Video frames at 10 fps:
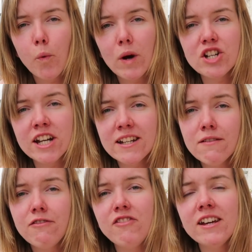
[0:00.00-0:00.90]
which I
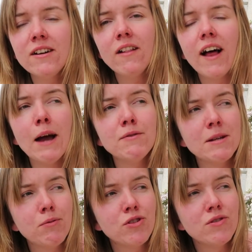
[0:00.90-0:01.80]
didn't feel I was
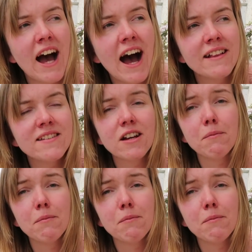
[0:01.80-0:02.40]
able to enhance